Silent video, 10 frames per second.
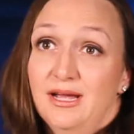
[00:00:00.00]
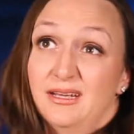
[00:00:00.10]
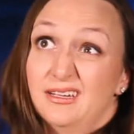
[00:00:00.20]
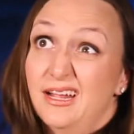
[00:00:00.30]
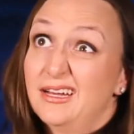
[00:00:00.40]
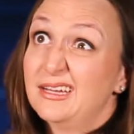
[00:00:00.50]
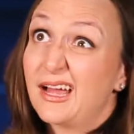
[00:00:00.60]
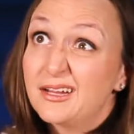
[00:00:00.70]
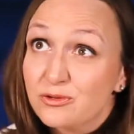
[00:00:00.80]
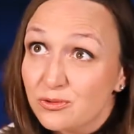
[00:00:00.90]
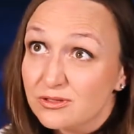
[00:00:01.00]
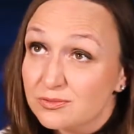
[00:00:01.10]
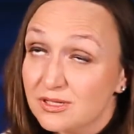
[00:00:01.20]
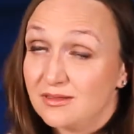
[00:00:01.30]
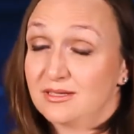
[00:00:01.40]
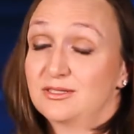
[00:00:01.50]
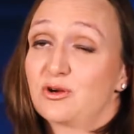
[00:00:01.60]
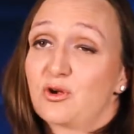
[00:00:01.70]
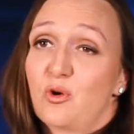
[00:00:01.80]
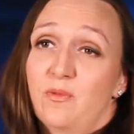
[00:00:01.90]
I had a 99 year old with a
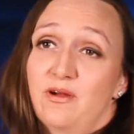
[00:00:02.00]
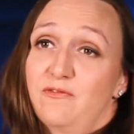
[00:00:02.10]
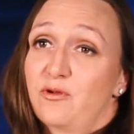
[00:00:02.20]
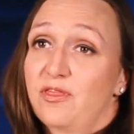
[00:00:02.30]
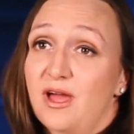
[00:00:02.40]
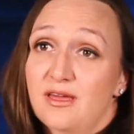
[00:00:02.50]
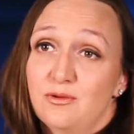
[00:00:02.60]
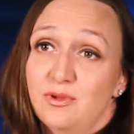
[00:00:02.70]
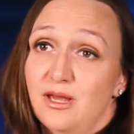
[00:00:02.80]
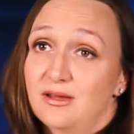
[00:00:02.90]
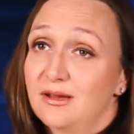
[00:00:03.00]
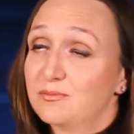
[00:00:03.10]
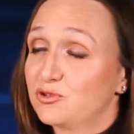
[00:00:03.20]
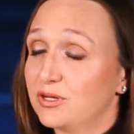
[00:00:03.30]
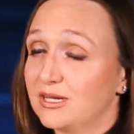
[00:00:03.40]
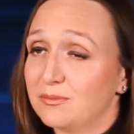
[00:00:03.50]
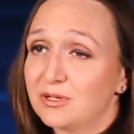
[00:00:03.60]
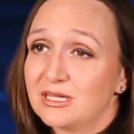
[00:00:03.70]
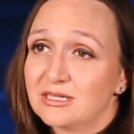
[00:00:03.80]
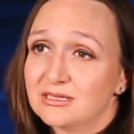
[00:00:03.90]
sarcoma of her thigh that we ended up treating
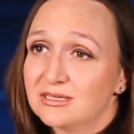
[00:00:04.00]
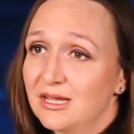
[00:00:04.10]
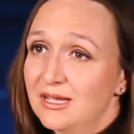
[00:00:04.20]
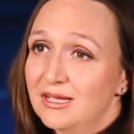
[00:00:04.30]
because